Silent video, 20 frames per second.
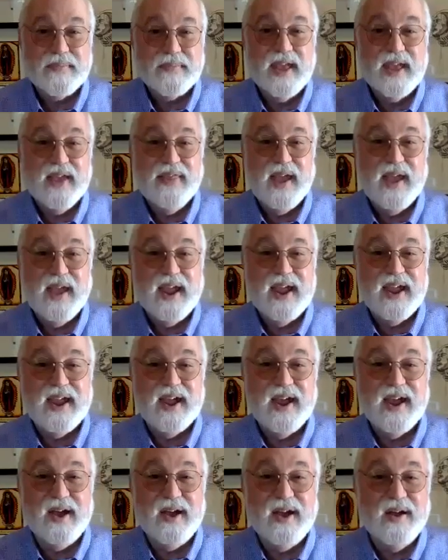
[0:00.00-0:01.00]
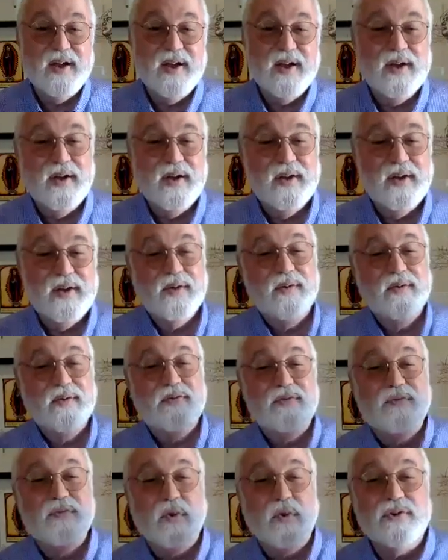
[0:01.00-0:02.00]
they
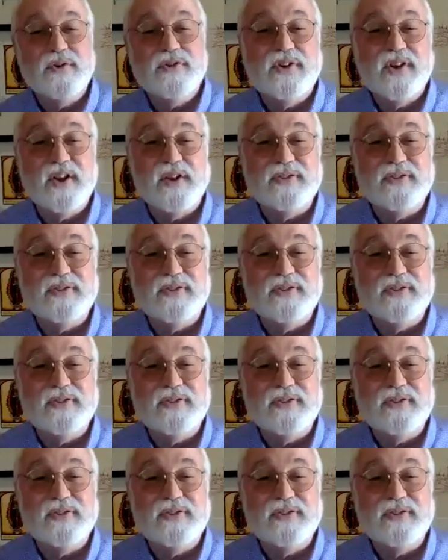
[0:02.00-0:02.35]
forced